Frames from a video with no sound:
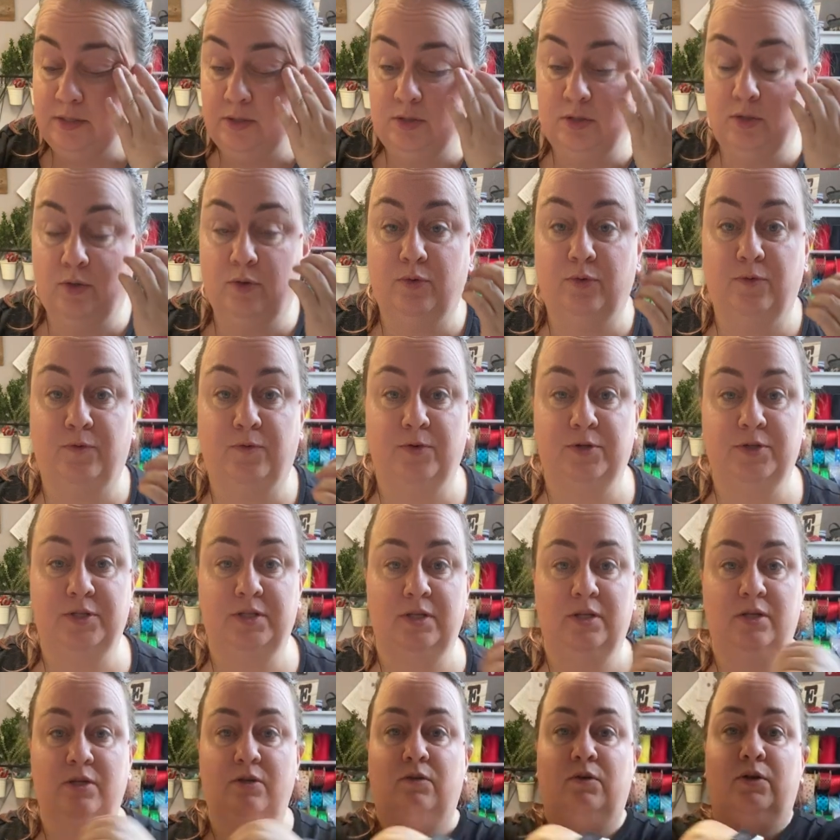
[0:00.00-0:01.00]
So the first
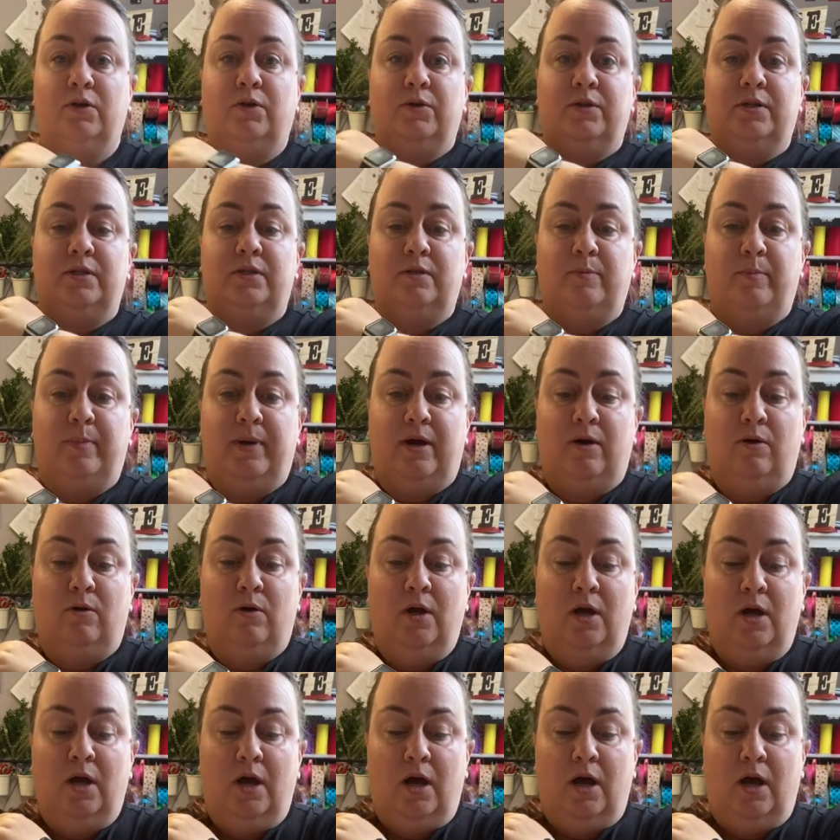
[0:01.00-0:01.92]
thing you'll notice about